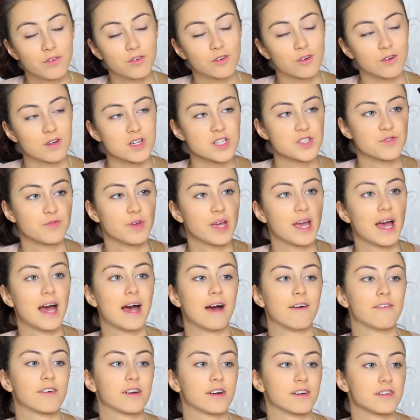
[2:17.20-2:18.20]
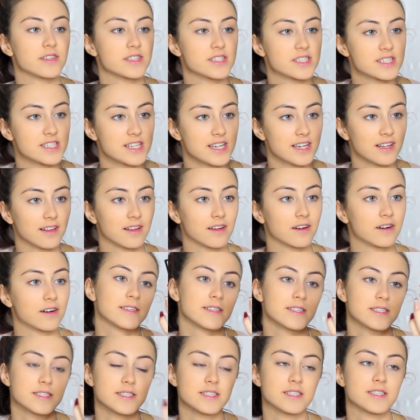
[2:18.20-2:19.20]
of course, we have concealer.
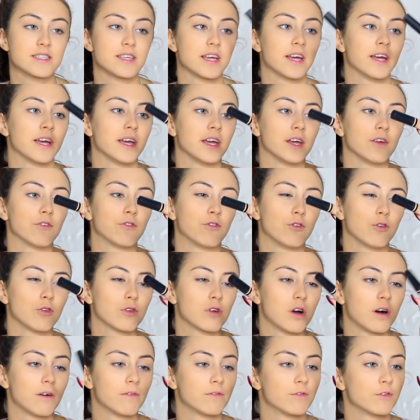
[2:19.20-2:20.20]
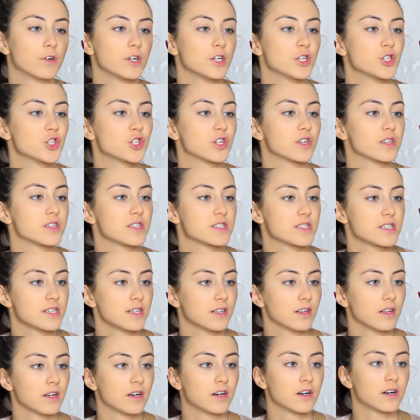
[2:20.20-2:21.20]
This is a full coverage
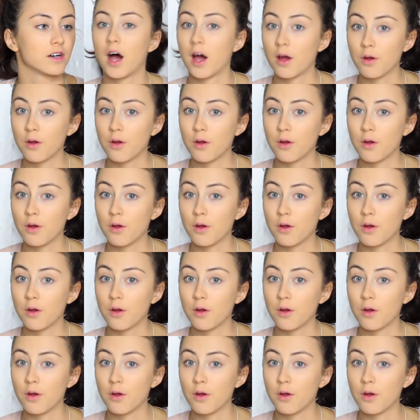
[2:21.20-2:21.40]
concealer.